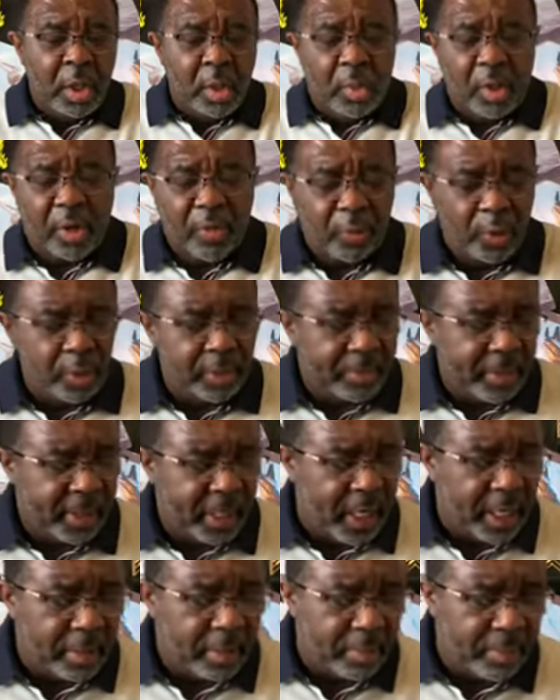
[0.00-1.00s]
When I first
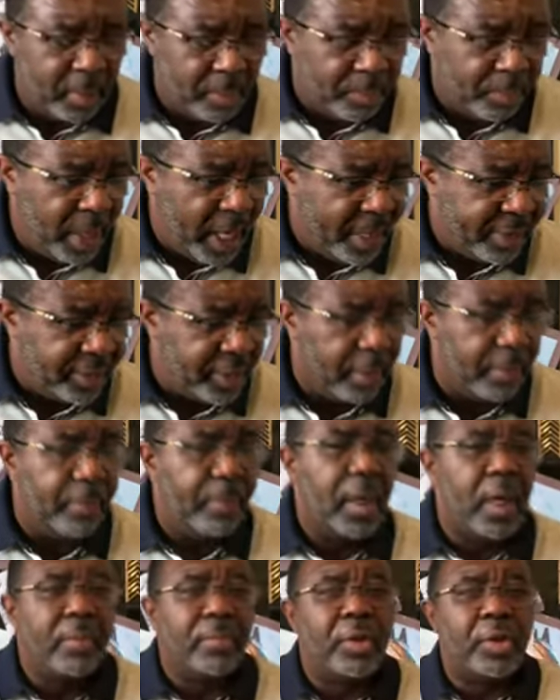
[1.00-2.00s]
became the pastor of,
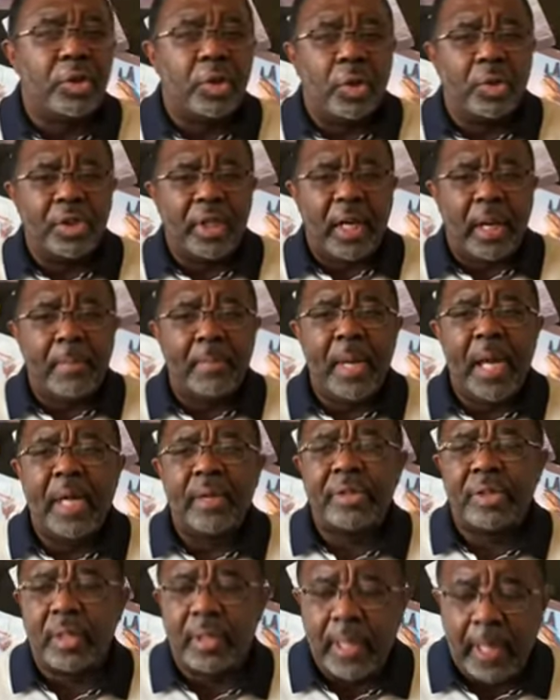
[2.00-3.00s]
of the church that I
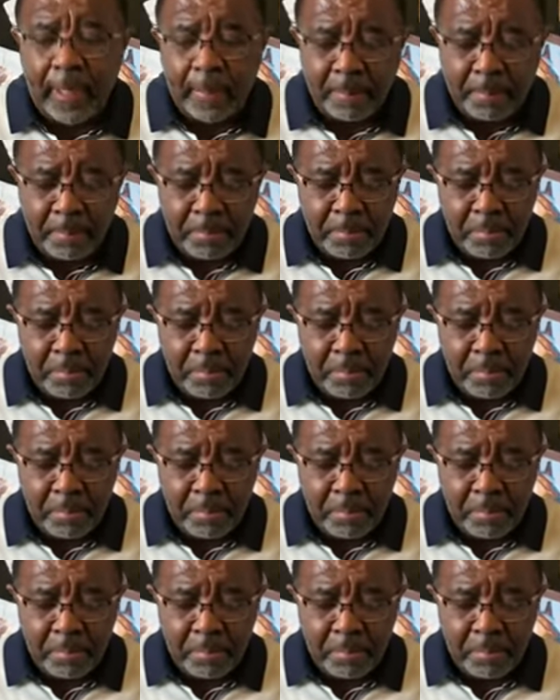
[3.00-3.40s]
pastor now,